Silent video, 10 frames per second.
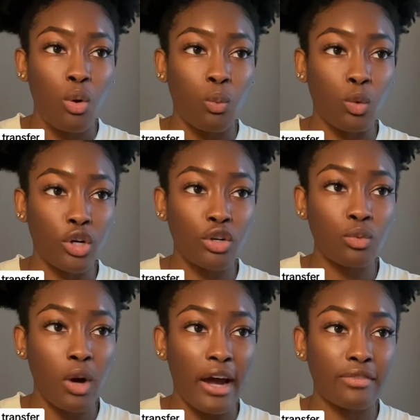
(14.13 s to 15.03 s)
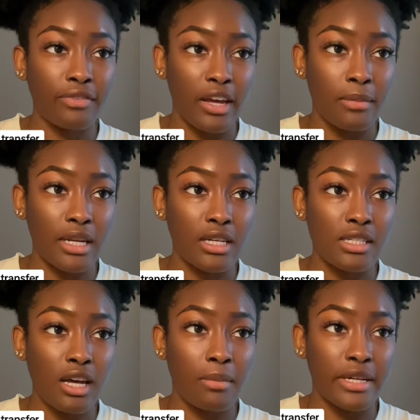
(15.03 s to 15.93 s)
Worldwide famine
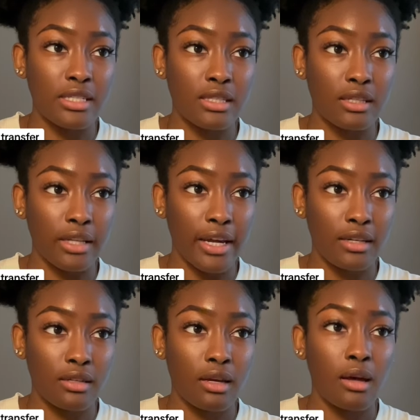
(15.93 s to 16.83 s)
is coming to the land,